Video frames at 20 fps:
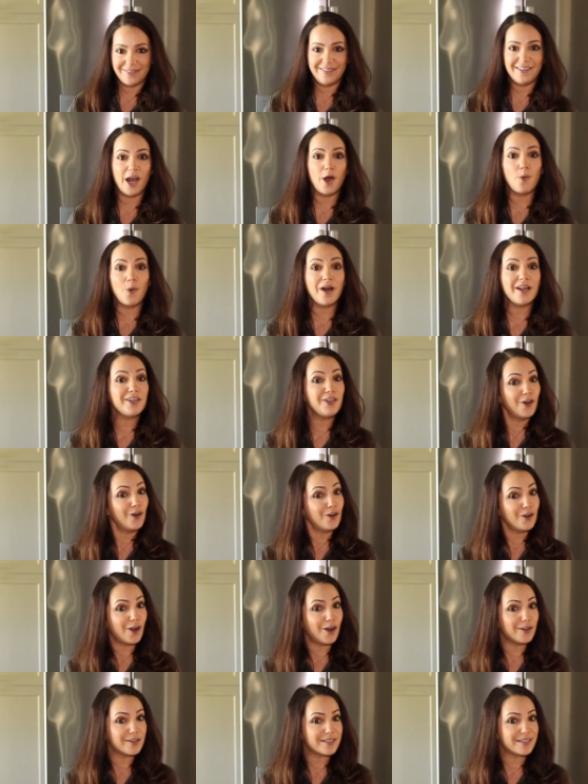Now, while your
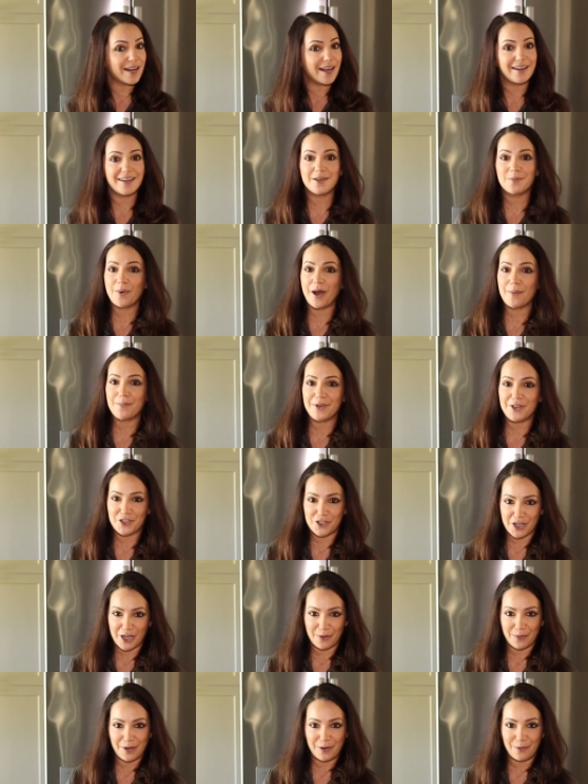gold standard might be
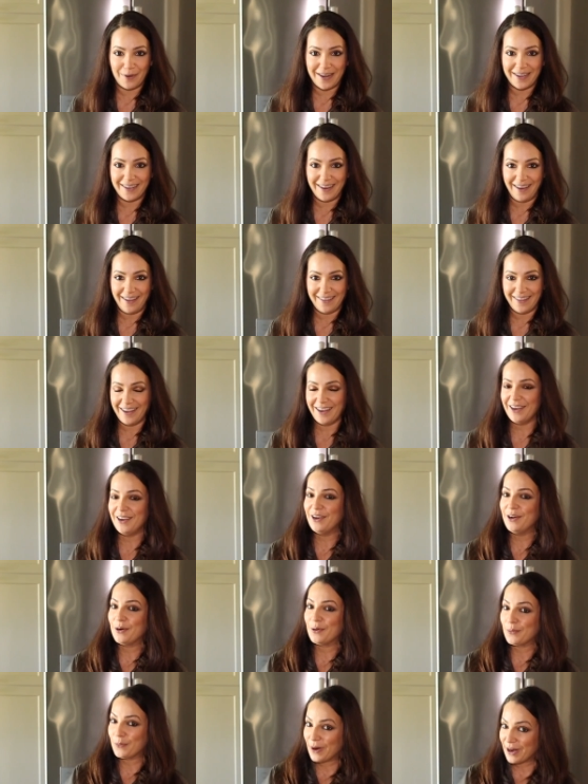cherry red color,
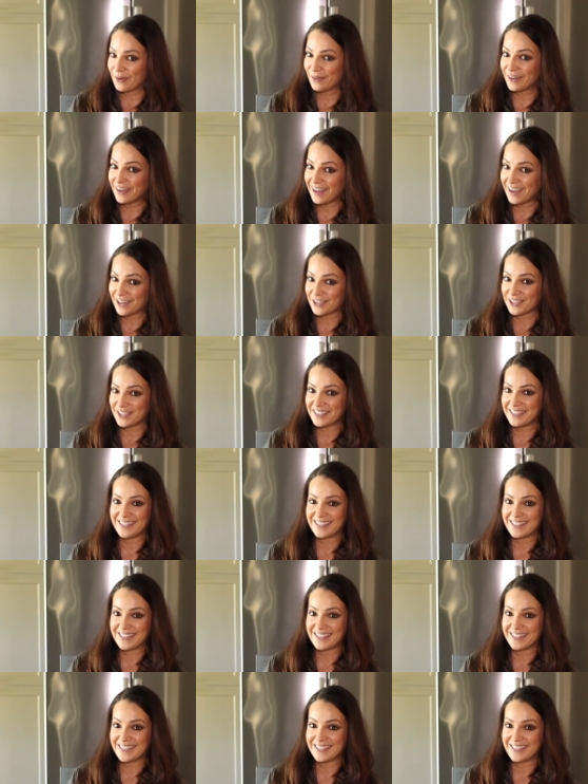where it actually